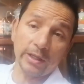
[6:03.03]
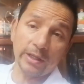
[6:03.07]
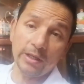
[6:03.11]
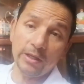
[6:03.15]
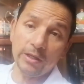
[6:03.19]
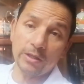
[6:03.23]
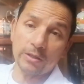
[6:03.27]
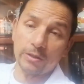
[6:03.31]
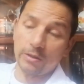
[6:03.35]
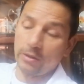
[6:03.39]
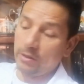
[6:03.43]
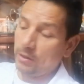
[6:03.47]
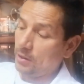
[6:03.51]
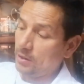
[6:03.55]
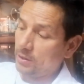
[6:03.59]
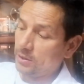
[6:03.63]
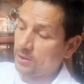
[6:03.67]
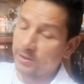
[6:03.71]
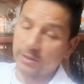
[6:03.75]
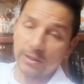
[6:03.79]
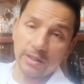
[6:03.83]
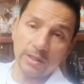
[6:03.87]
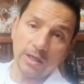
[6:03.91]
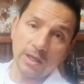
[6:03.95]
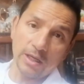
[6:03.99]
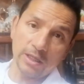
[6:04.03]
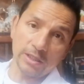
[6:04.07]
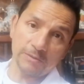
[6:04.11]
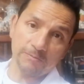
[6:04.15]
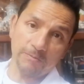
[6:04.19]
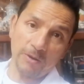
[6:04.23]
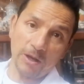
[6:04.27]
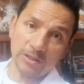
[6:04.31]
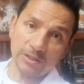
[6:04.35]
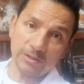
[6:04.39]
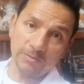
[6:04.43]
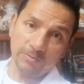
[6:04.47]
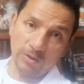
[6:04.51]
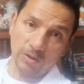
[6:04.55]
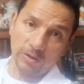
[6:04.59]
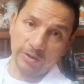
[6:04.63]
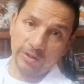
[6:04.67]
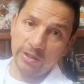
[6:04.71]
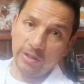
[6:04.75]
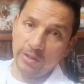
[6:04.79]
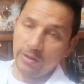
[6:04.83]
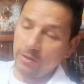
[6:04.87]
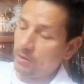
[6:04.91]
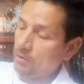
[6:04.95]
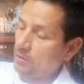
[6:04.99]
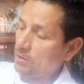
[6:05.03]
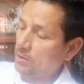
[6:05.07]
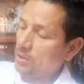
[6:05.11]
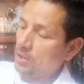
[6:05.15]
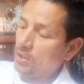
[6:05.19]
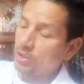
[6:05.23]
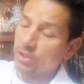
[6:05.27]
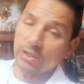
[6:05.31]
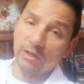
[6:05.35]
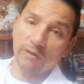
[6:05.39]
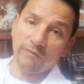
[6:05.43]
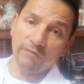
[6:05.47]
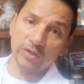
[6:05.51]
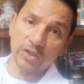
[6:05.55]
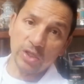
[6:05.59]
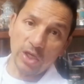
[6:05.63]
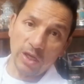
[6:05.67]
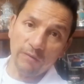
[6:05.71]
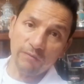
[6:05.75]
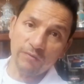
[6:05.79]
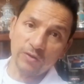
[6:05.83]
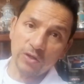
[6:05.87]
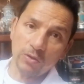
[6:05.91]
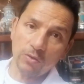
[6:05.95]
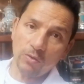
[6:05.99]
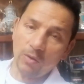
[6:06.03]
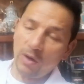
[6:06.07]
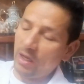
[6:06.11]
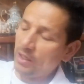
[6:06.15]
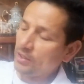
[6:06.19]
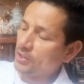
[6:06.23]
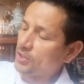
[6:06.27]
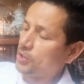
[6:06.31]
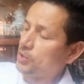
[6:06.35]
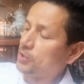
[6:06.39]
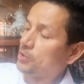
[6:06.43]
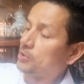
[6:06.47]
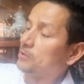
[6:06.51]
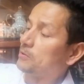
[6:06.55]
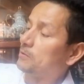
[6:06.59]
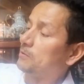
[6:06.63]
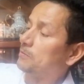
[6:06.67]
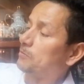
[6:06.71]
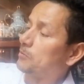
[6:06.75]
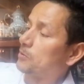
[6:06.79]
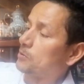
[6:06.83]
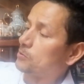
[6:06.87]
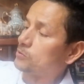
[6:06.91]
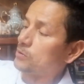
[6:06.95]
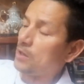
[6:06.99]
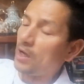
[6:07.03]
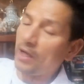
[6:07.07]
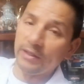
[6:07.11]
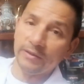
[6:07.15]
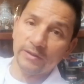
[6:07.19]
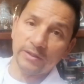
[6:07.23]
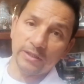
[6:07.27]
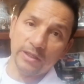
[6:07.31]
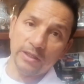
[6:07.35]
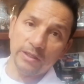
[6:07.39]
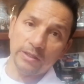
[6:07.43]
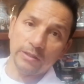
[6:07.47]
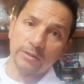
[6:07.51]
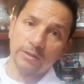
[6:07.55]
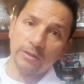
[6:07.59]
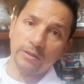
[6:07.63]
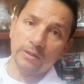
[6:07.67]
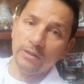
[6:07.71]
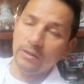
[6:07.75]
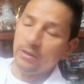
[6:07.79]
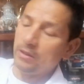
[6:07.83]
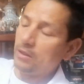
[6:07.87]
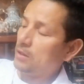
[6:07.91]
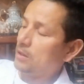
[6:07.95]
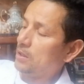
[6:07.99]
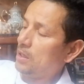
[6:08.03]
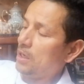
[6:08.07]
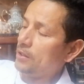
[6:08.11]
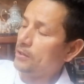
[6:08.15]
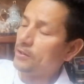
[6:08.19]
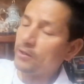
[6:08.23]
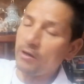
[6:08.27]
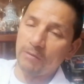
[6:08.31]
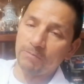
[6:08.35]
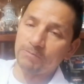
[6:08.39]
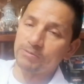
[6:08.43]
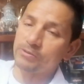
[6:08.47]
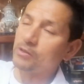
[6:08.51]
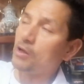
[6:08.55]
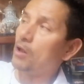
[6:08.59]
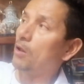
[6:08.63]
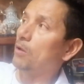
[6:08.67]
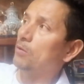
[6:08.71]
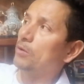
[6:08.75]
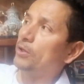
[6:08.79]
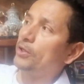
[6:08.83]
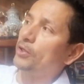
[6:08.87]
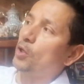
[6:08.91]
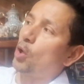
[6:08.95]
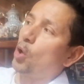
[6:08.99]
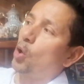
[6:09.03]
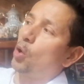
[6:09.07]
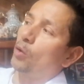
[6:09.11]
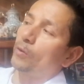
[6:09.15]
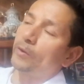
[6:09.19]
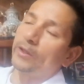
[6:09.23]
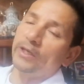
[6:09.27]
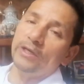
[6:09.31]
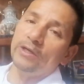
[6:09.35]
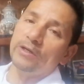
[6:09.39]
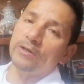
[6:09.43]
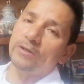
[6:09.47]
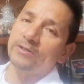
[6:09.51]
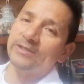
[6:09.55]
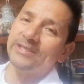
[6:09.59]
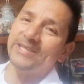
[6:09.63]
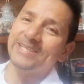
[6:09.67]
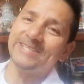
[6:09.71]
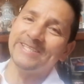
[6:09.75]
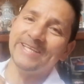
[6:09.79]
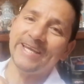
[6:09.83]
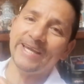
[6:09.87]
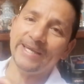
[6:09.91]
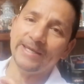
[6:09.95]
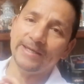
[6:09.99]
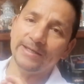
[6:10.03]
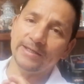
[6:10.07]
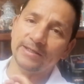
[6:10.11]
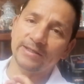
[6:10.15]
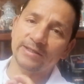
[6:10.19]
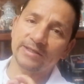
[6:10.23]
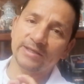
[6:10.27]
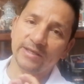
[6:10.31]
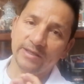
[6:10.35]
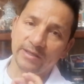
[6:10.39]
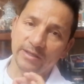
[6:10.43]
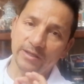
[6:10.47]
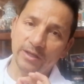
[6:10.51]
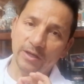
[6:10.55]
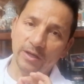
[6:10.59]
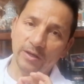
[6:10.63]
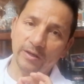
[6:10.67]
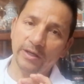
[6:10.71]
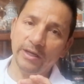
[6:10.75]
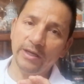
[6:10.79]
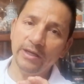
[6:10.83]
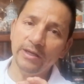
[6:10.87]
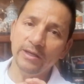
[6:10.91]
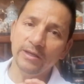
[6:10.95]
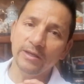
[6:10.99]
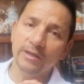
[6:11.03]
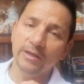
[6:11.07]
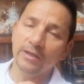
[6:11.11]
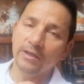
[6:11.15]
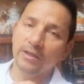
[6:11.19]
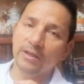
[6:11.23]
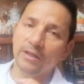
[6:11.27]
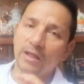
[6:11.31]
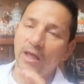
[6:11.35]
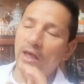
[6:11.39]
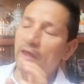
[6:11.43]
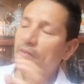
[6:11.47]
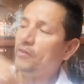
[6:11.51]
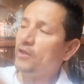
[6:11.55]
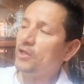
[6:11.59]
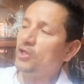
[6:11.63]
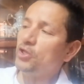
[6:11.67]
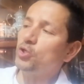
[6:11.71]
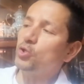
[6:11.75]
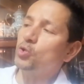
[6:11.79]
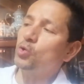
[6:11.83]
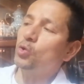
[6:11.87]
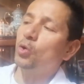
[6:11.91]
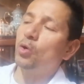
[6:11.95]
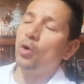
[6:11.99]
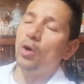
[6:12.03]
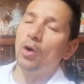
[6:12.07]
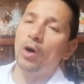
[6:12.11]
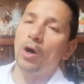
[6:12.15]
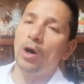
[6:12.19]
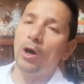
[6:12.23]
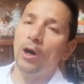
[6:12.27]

here. It's possible here. If you want, you can write here and no problem, or here the date. Okay, and then you